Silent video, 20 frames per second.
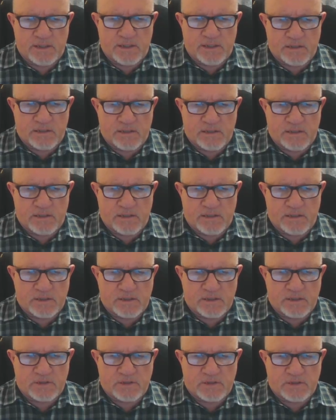because of the
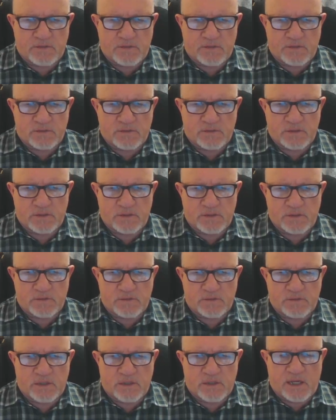2 rooks, which is always
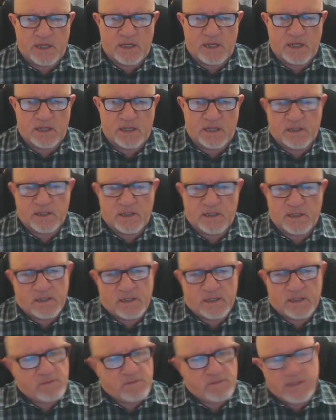good. Now
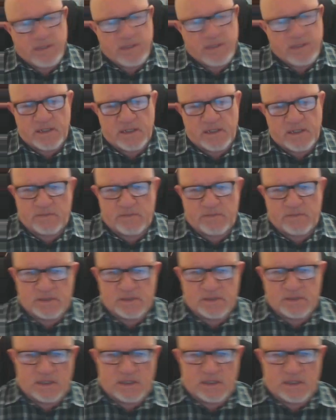he's made another
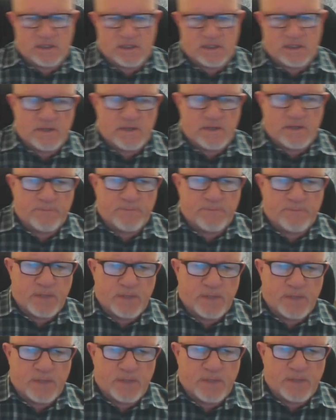mistake.
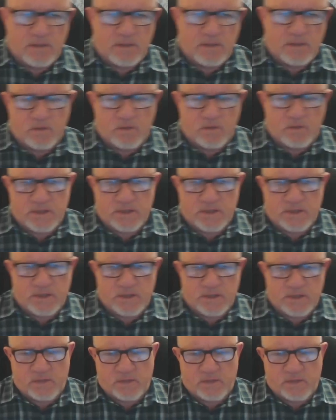He wanted to get the
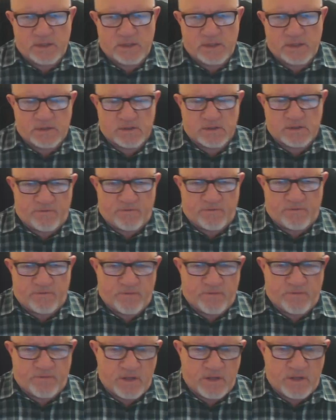queens off,
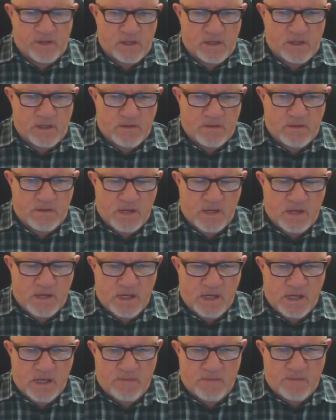
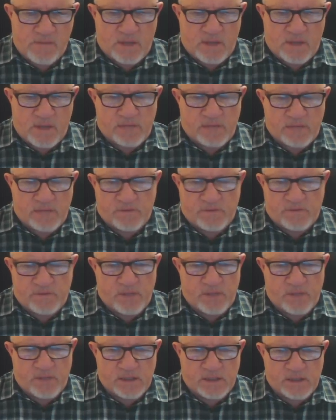and I moved away. I
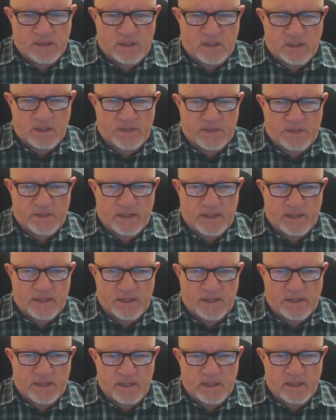declined that.
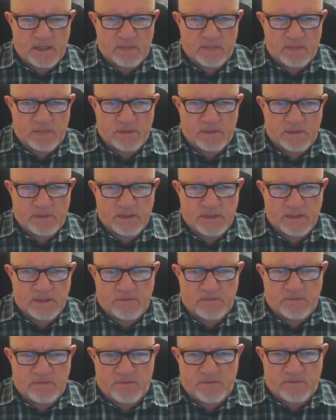But instead of
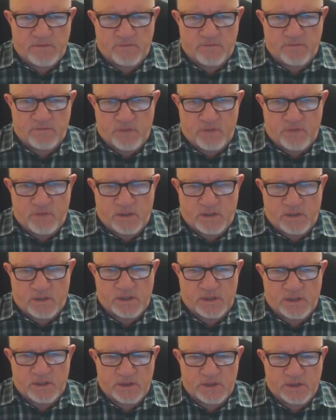moving the rook like he
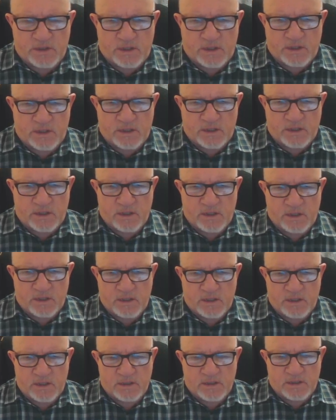should have done,
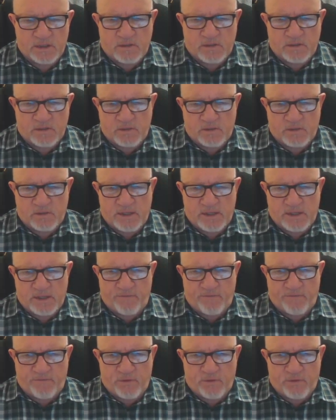he's gone queen
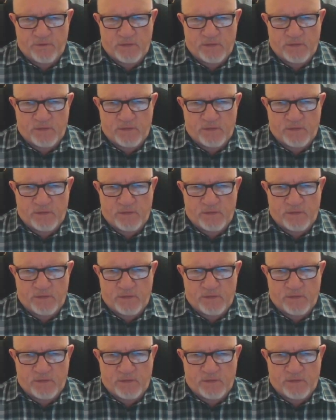f4,